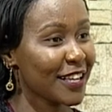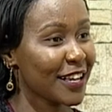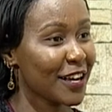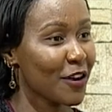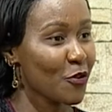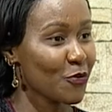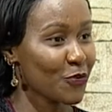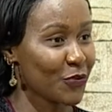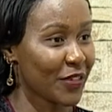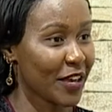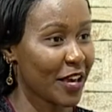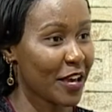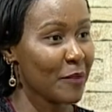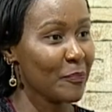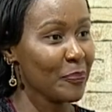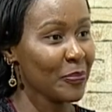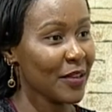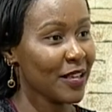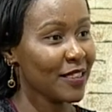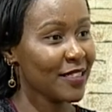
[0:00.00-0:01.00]
of them,
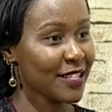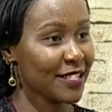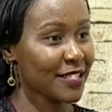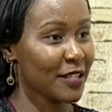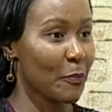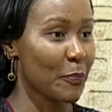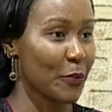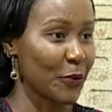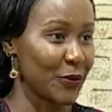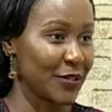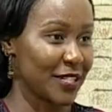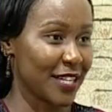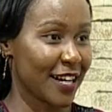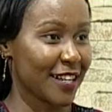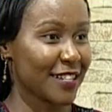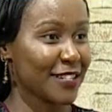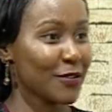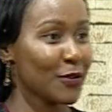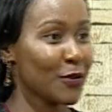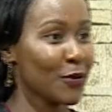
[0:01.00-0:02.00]
this is the
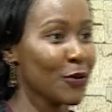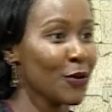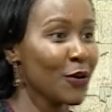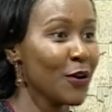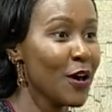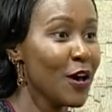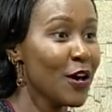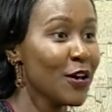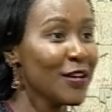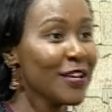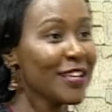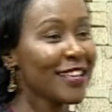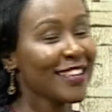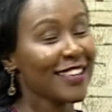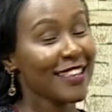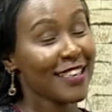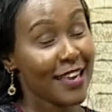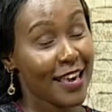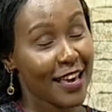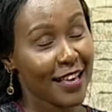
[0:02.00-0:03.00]
product. You know, boundaries to
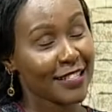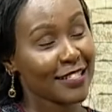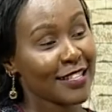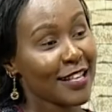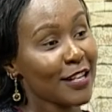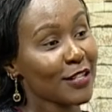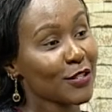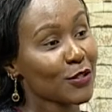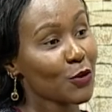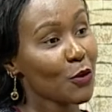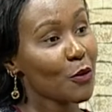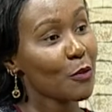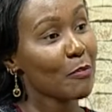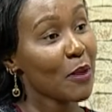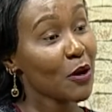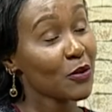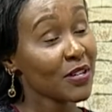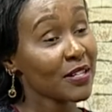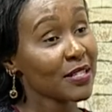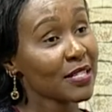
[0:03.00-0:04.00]
be yes. established. So also,
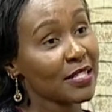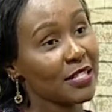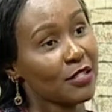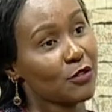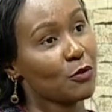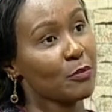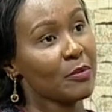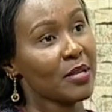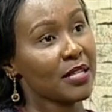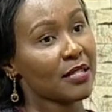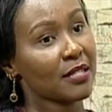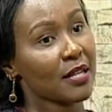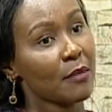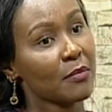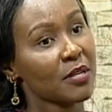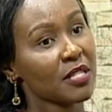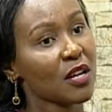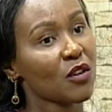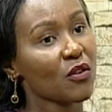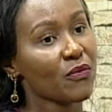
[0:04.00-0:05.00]
boundaries need to yeah. be
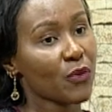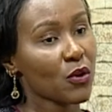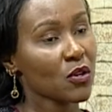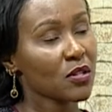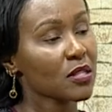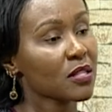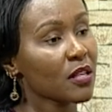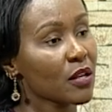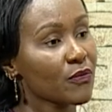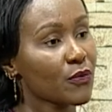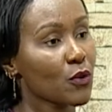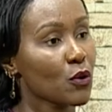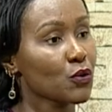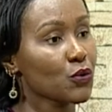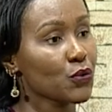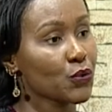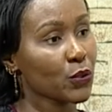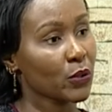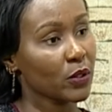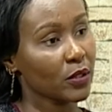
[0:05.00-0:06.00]
established, and of course,
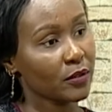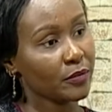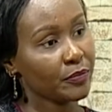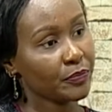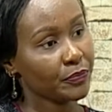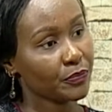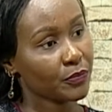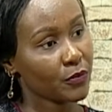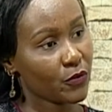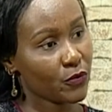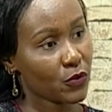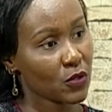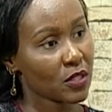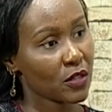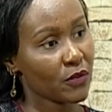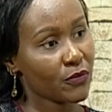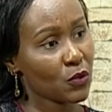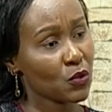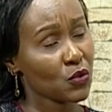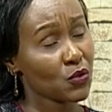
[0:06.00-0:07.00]
self-control. Yes, of course,
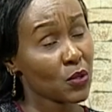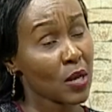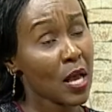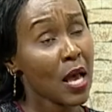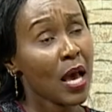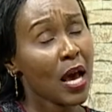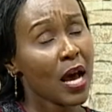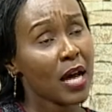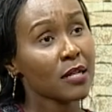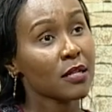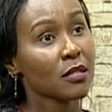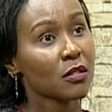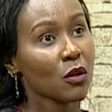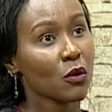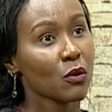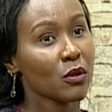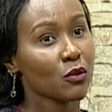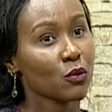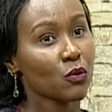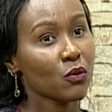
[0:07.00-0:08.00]
self-control. And it's
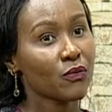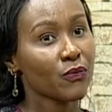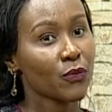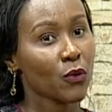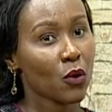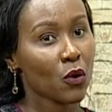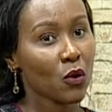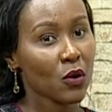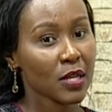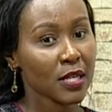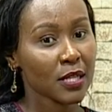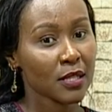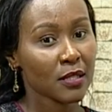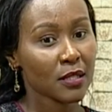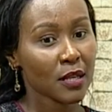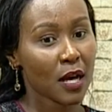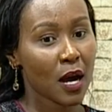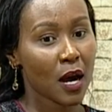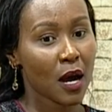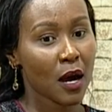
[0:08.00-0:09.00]
always good for colleagues,
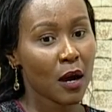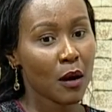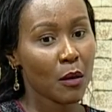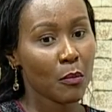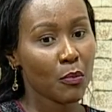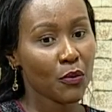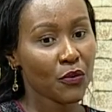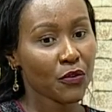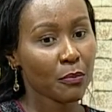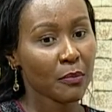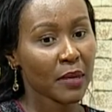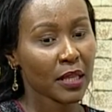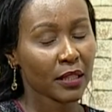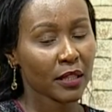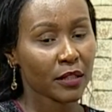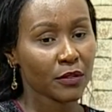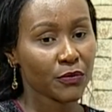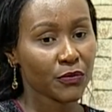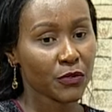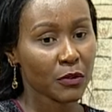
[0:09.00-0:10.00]
uh, both male
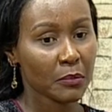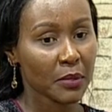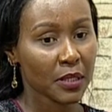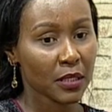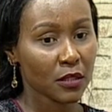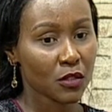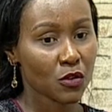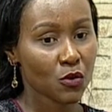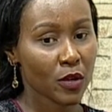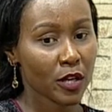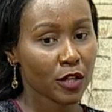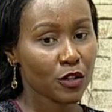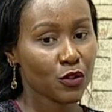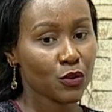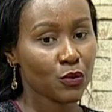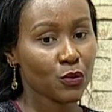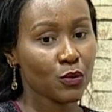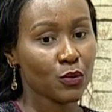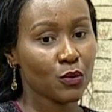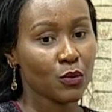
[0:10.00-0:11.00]
and female, to get
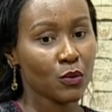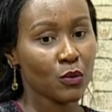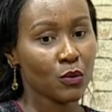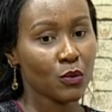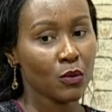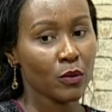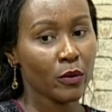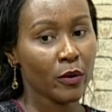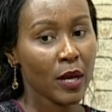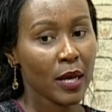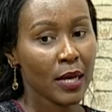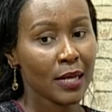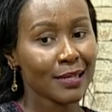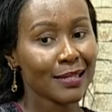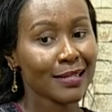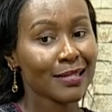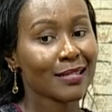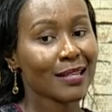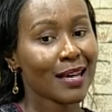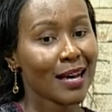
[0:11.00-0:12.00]
to
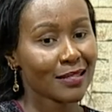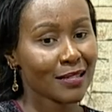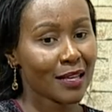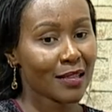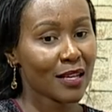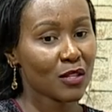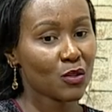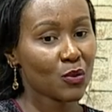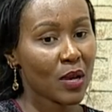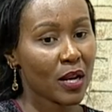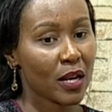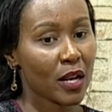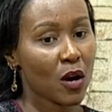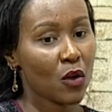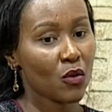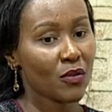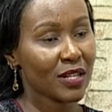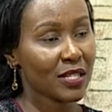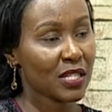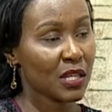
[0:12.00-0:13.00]
discuss, and that's where
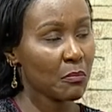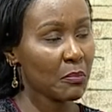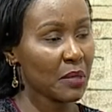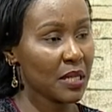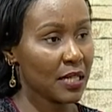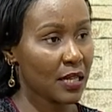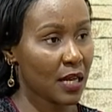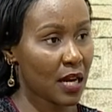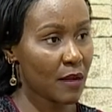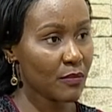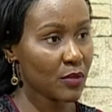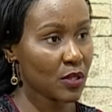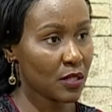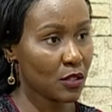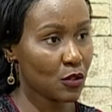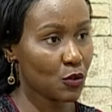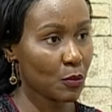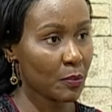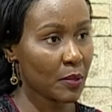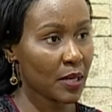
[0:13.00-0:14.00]
now the team building comes
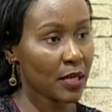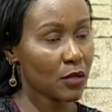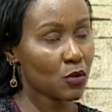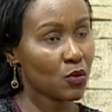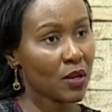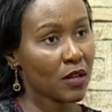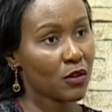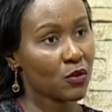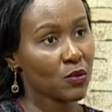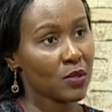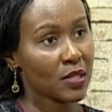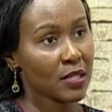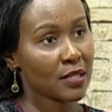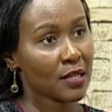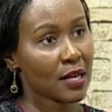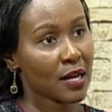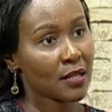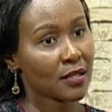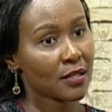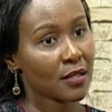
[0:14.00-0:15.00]
into play to get yeah. to
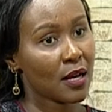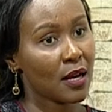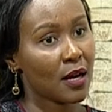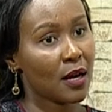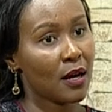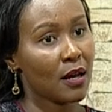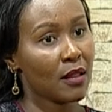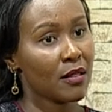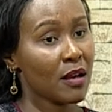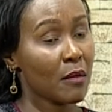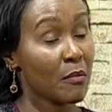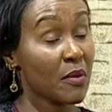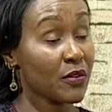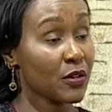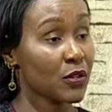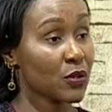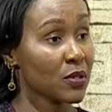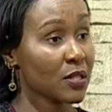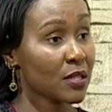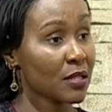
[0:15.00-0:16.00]
discuss uh, their
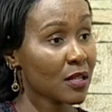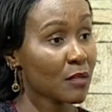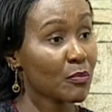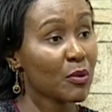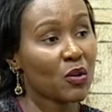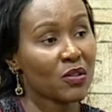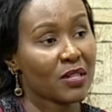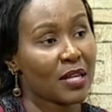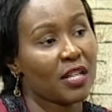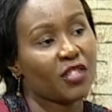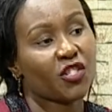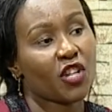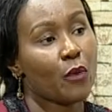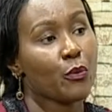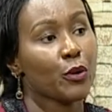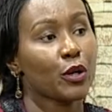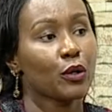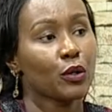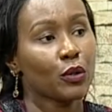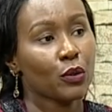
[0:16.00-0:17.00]
marital status because the HR
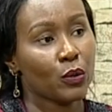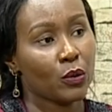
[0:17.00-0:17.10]
will know.